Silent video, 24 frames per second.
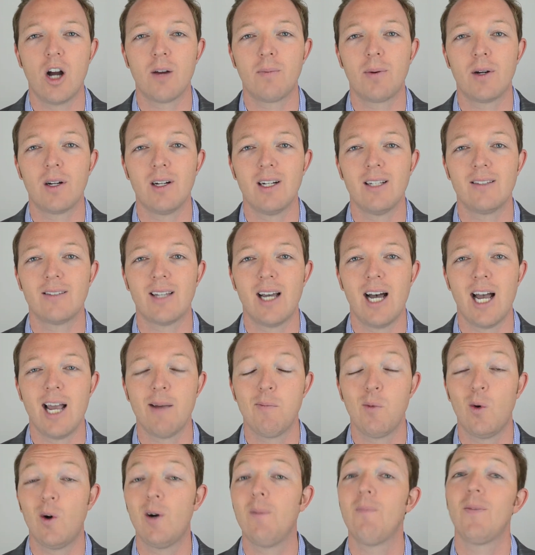period of time?
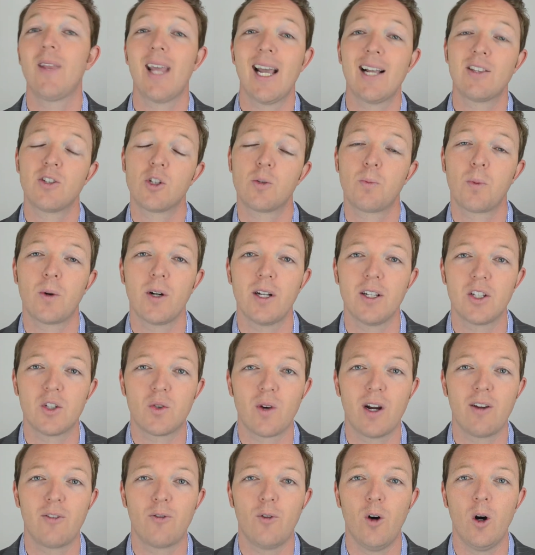Well, the answer is pretty
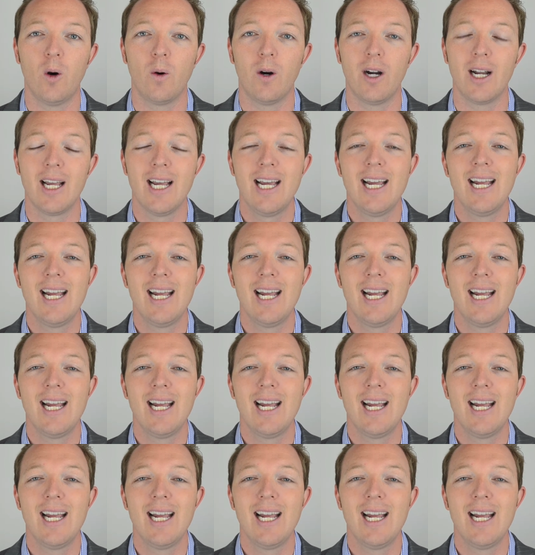straightforward.